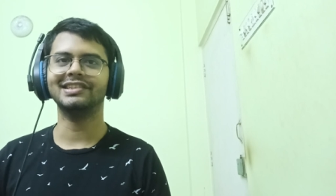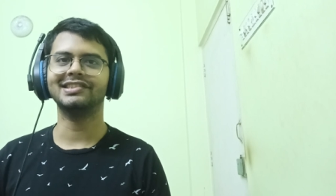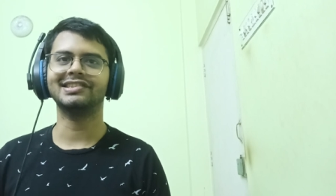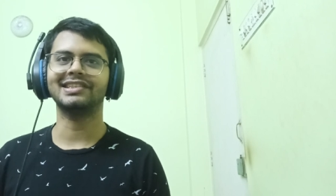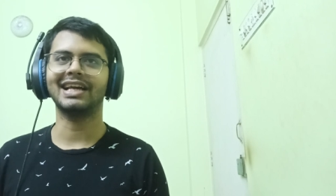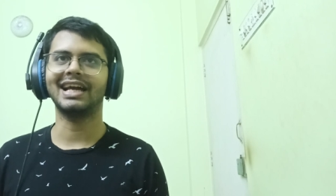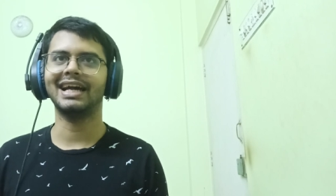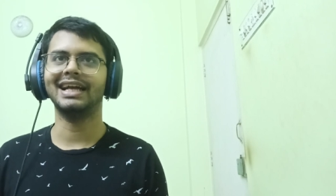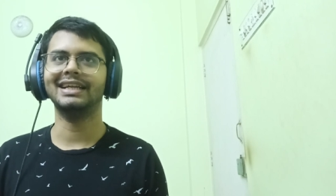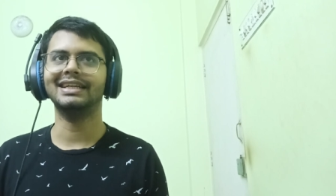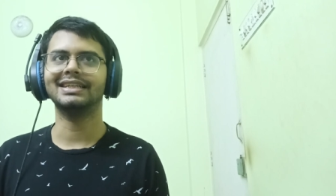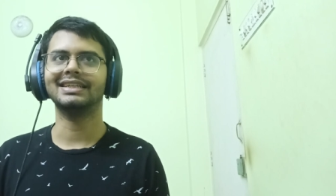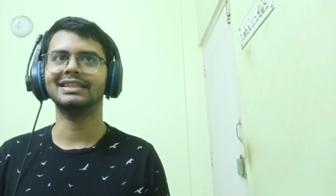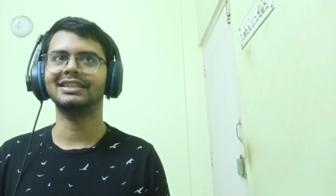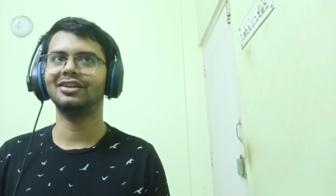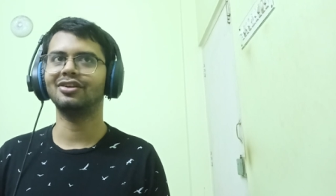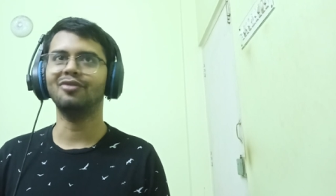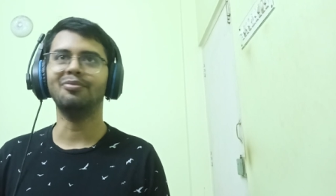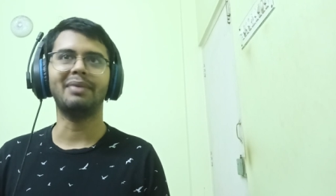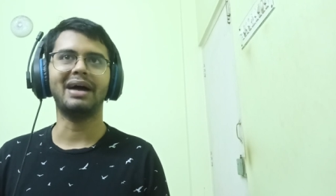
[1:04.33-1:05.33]
is and
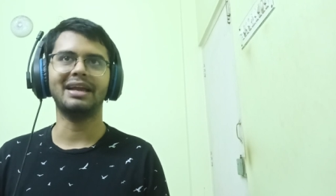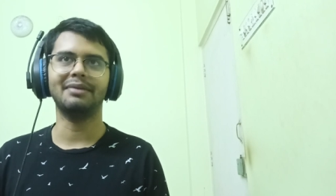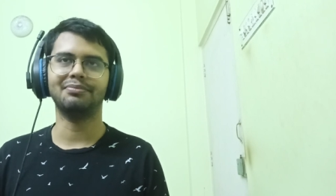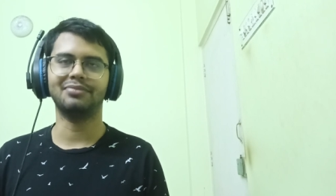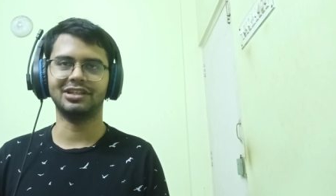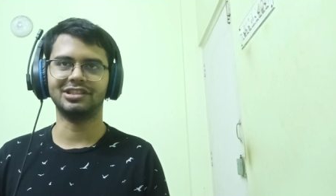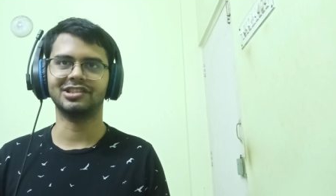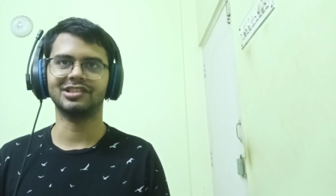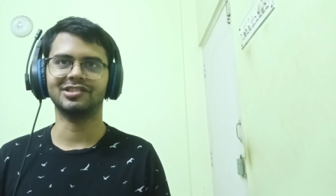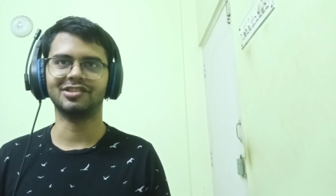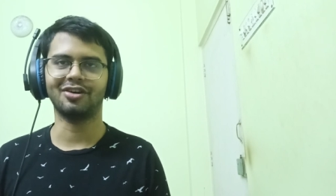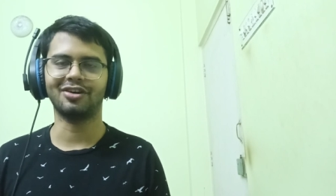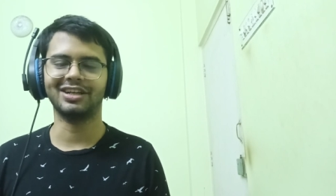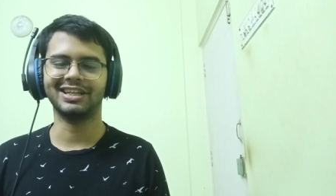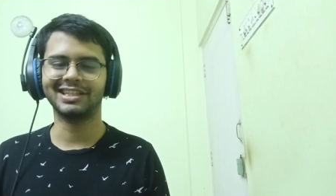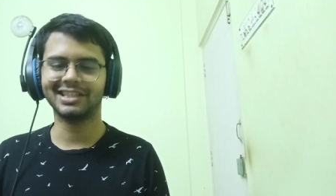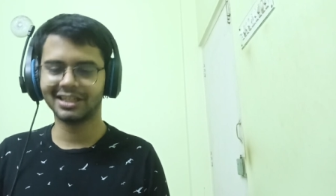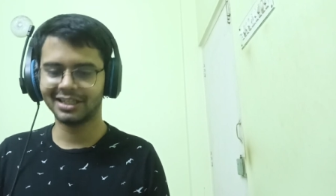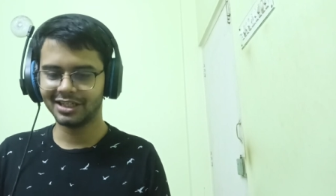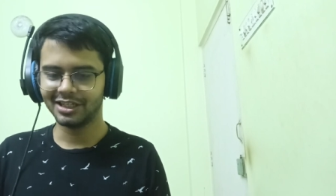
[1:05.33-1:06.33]
you know my impressions
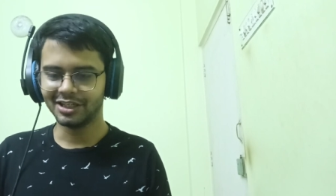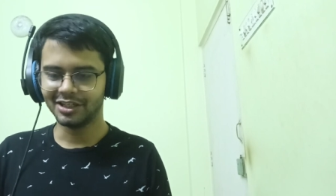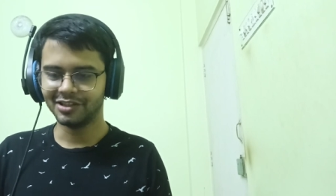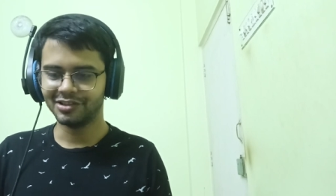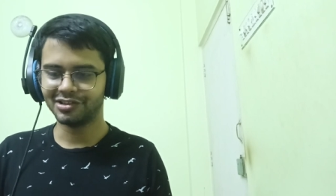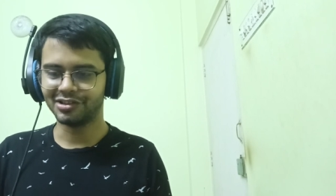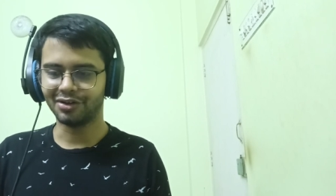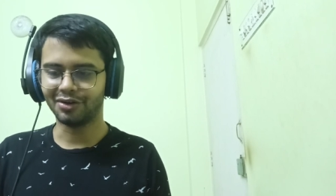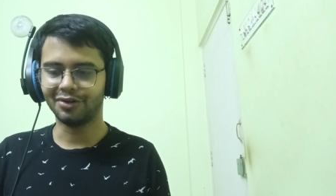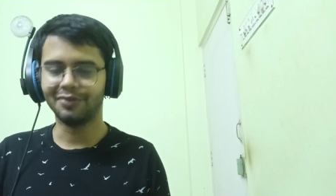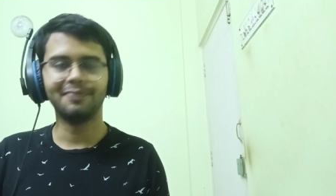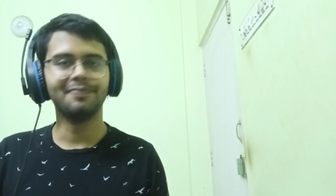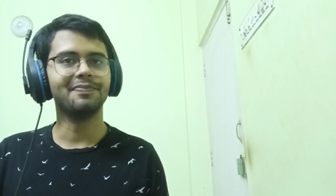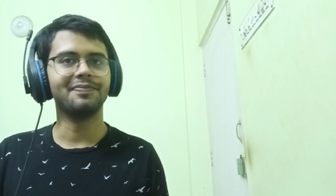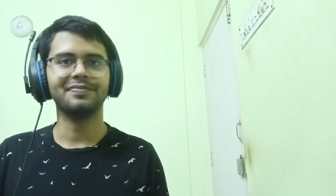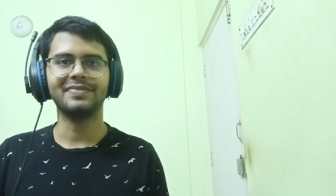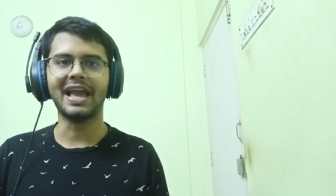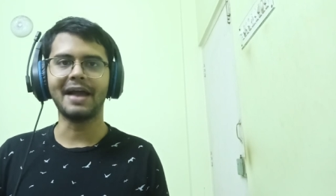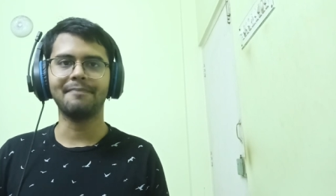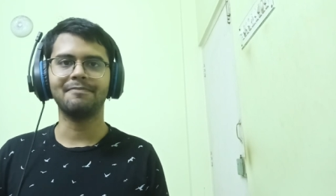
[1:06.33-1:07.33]
on it so
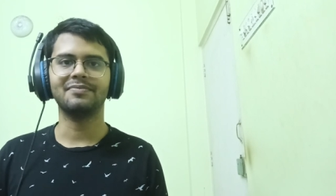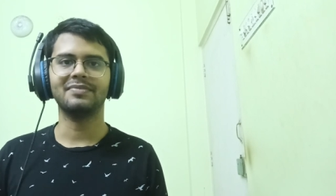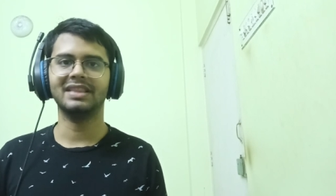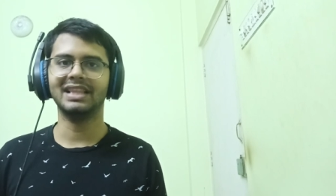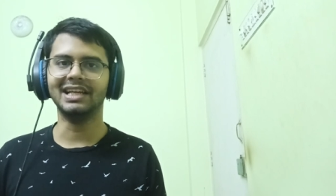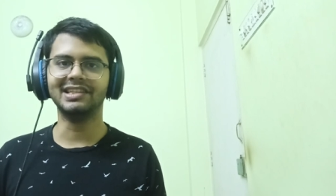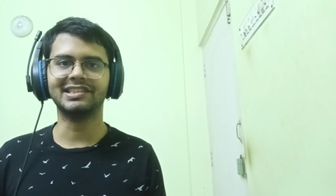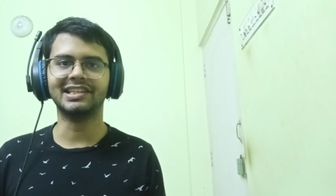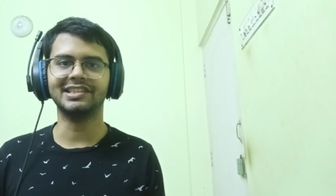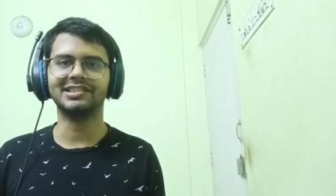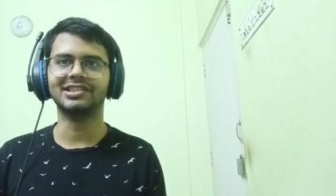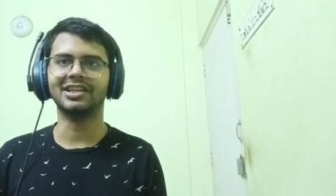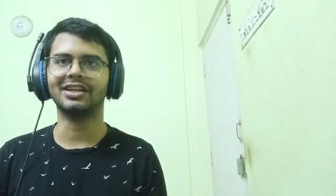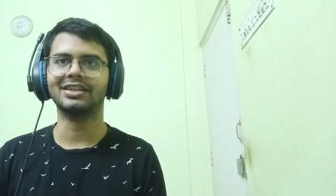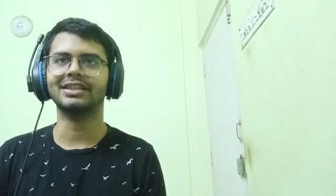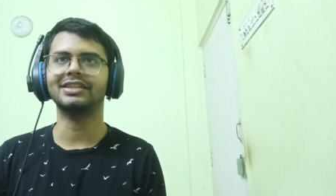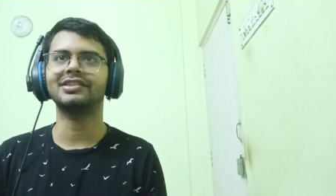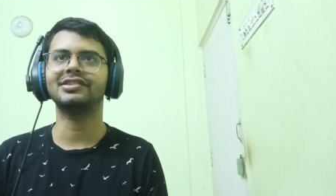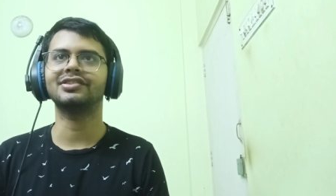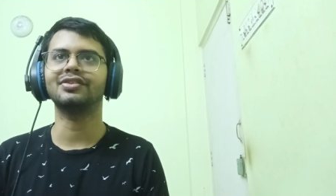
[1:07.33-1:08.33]
yeah let's get
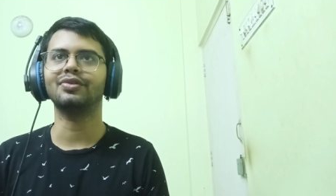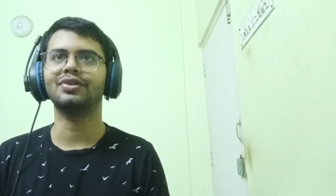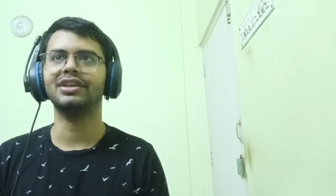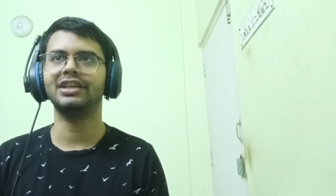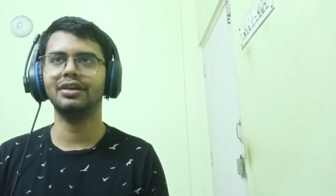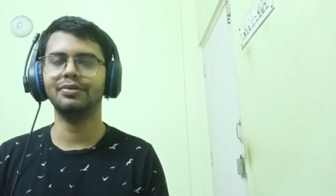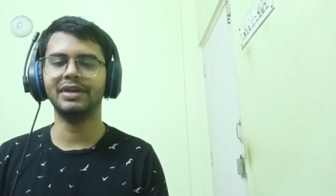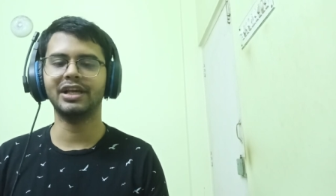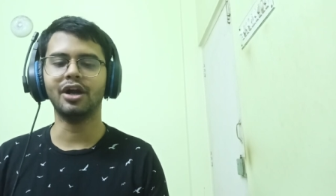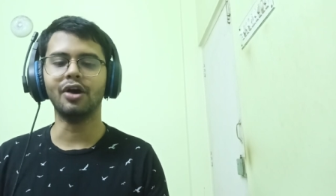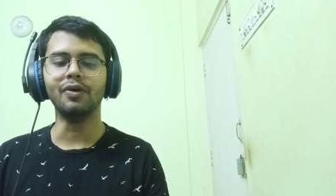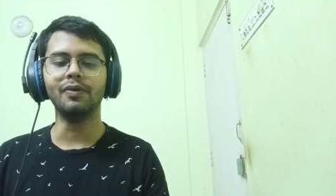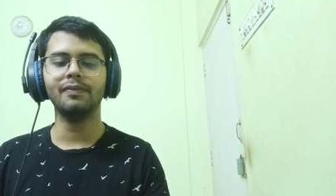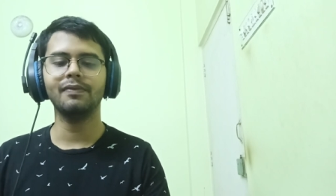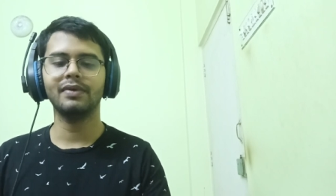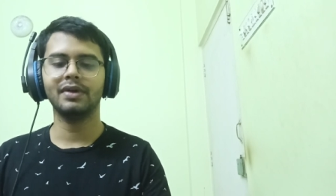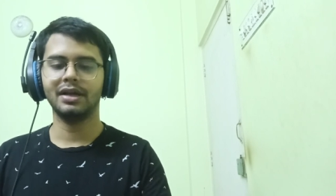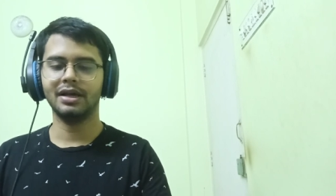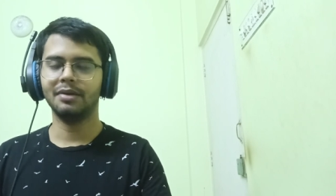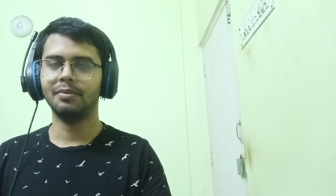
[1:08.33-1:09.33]
started so here we
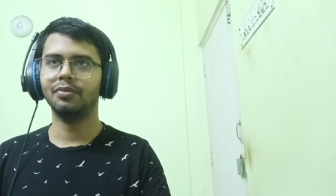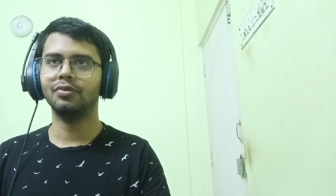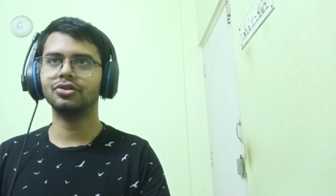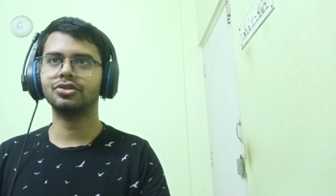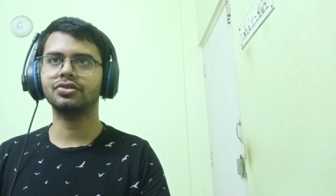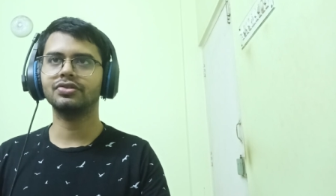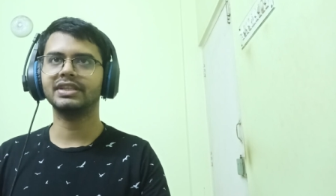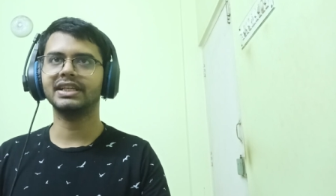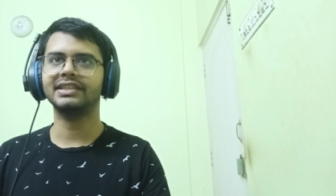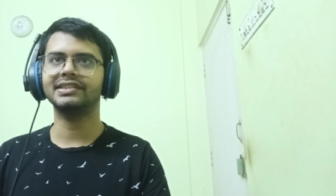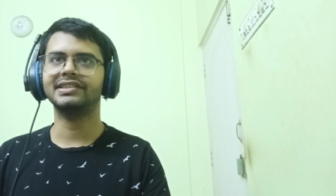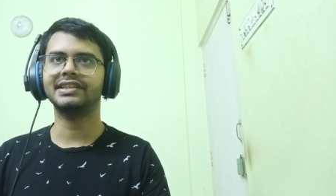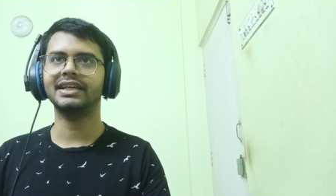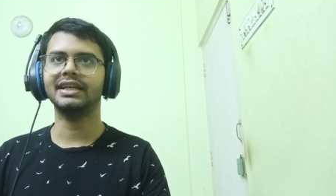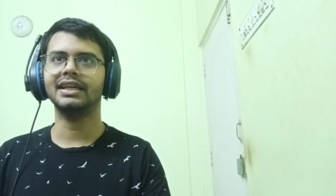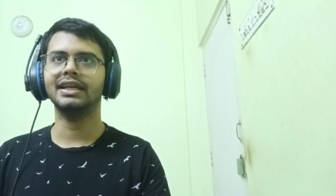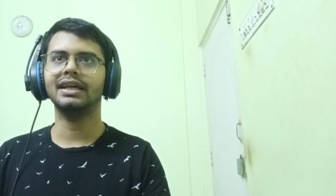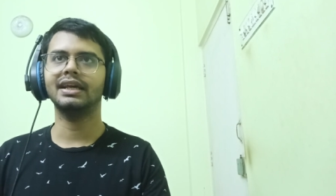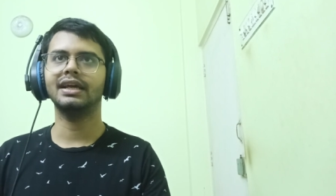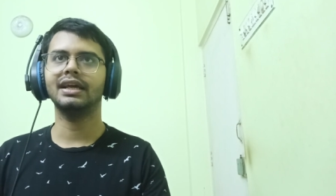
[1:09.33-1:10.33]
go Mushoku
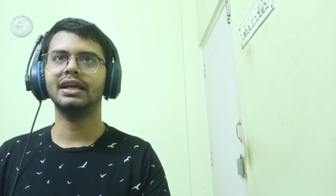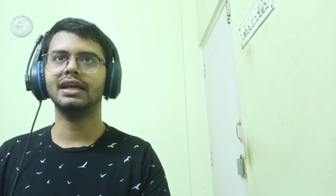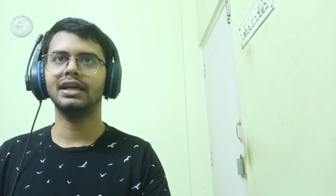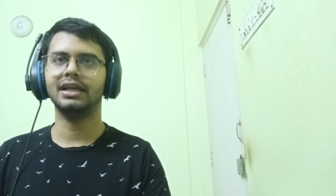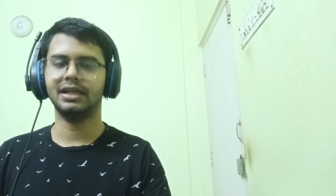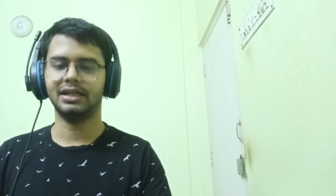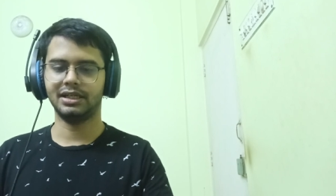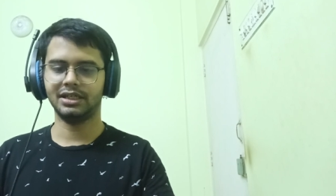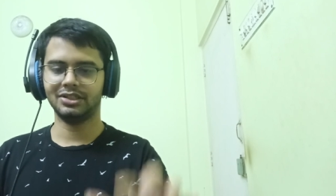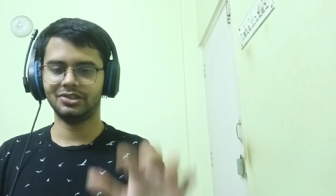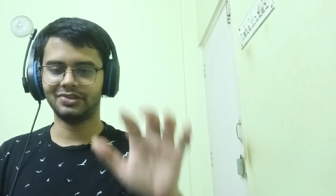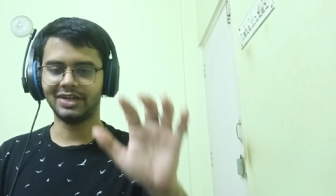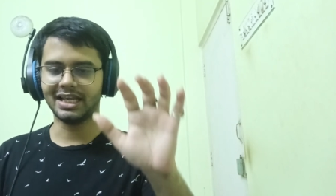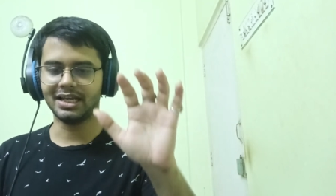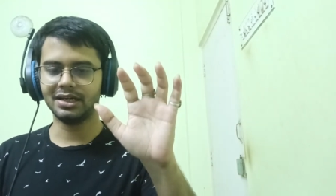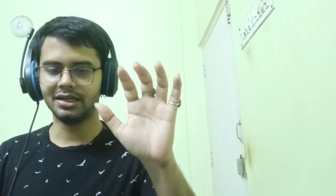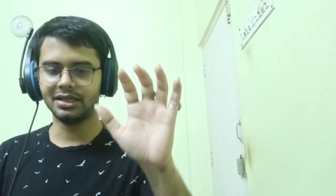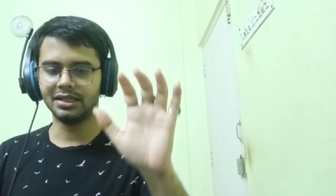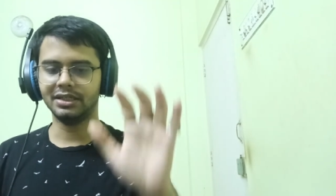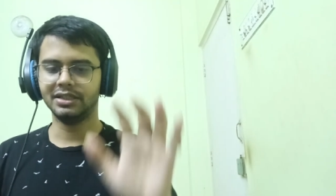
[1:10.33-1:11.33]
Tensei
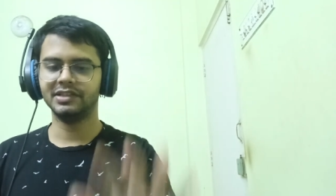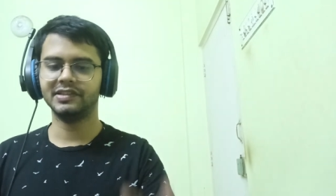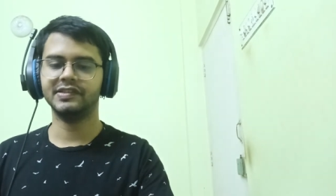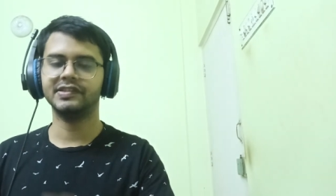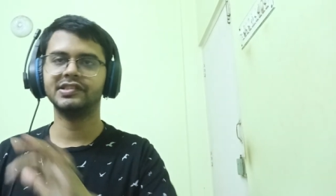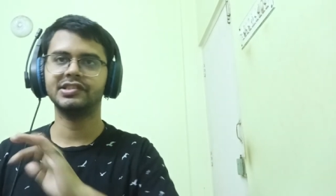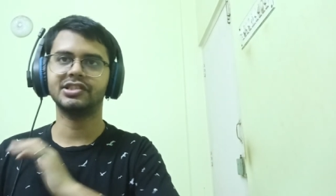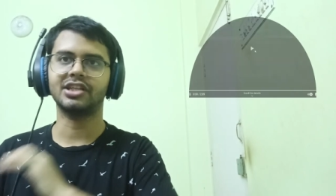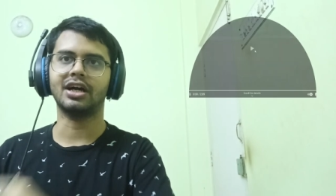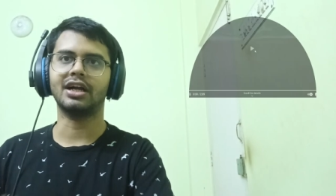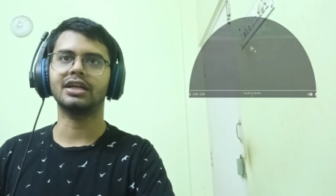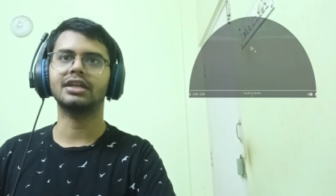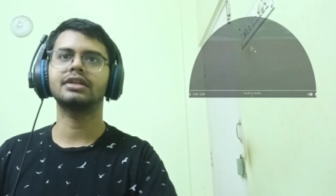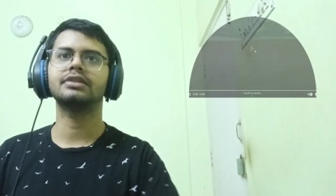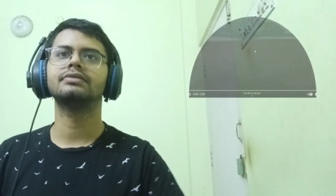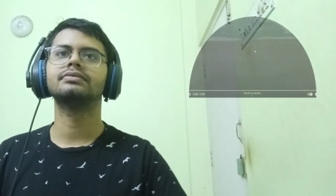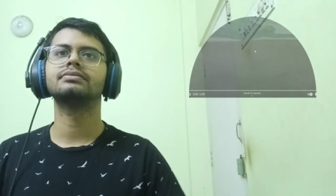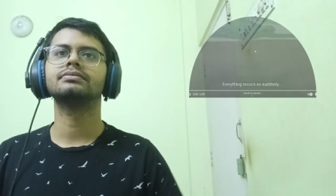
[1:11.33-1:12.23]
trailer start